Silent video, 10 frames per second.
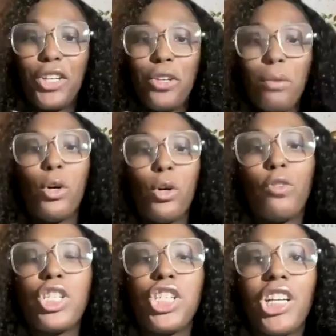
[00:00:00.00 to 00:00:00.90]
both
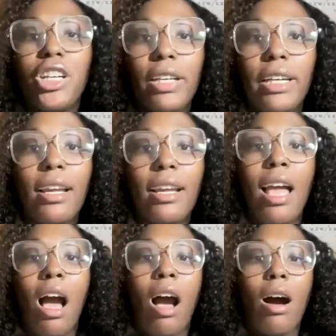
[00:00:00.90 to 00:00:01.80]
for sharing.
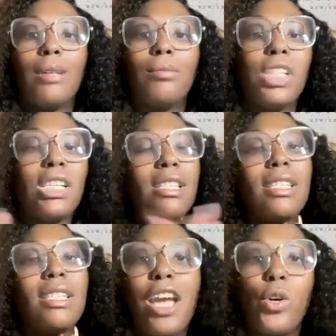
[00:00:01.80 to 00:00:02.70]
Just to
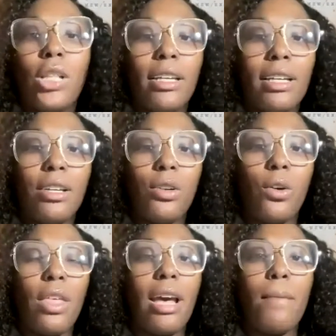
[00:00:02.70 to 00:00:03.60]
title, and I know
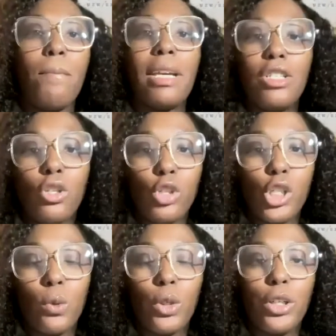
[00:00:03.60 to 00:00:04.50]
that many
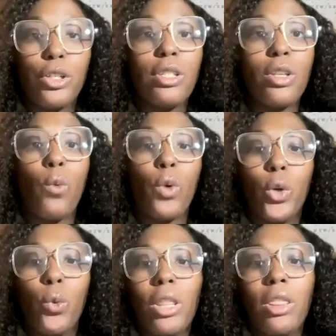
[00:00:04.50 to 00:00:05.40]
social workers work
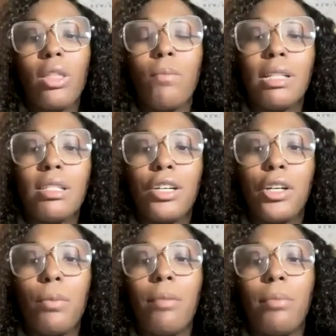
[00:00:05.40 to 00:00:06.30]
with the military
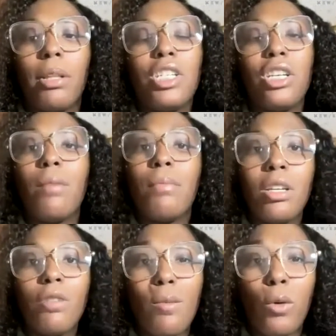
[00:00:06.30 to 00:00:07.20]
population, and many
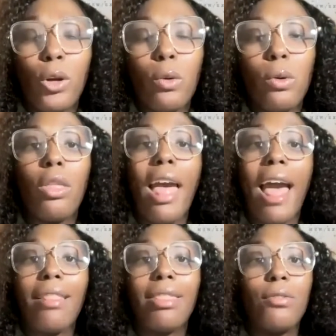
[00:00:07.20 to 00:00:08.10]
of them work
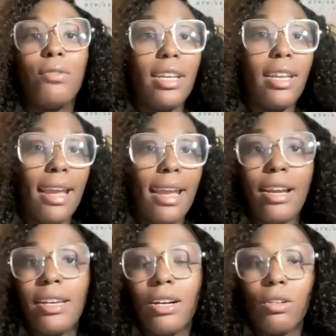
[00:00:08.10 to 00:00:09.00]
at the VA,
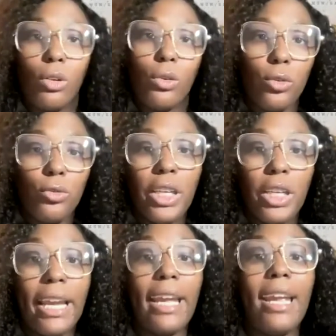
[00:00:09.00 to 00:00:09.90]
in our local
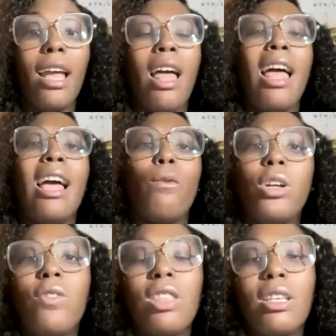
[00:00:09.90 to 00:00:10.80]
VA. And one
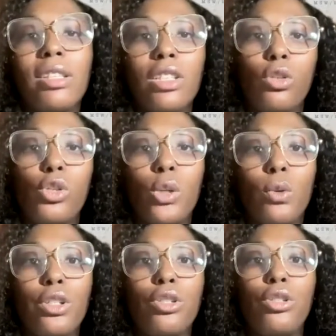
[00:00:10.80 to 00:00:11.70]
of the things that social
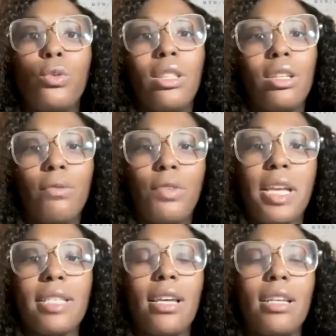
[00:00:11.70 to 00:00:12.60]
workers do within the
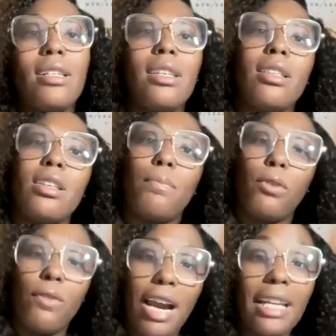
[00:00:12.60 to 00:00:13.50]
VA settings is they
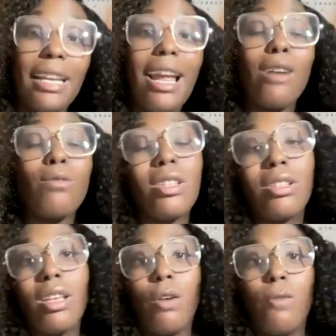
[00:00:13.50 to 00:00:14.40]
provide counseling
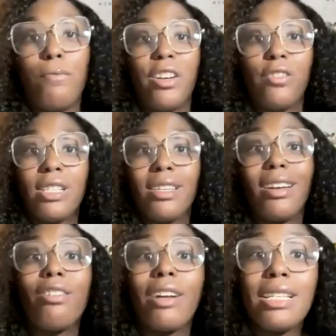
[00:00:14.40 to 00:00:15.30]
to help veterans in
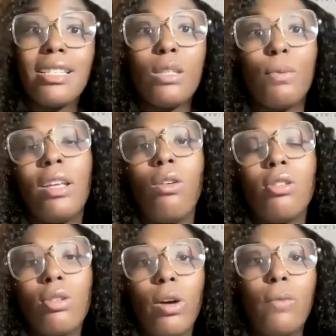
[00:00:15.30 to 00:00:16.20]
crisis, but they
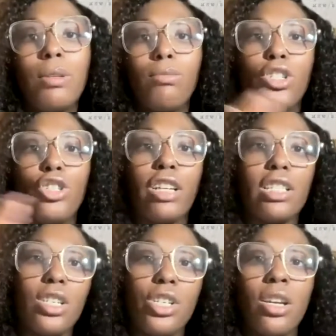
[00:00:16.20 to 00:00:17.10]
also help them to
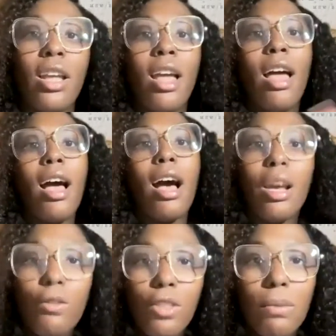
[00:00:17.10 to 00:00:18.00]
transition out
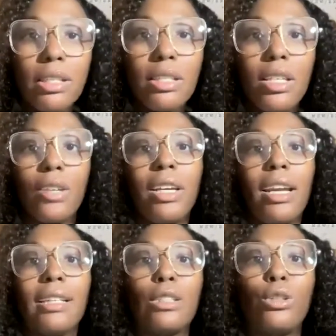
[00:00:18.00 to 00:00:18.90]
of the military
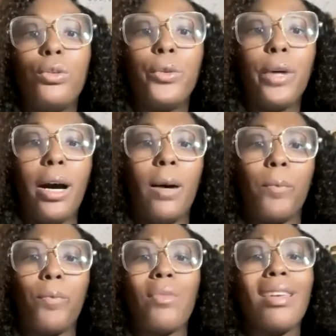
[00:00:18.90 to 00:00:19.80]
and to
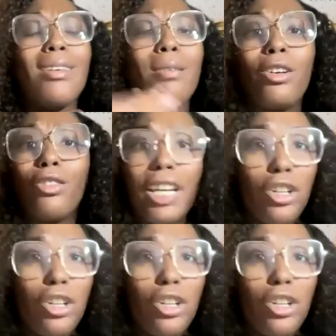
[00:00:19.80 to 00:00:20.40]
create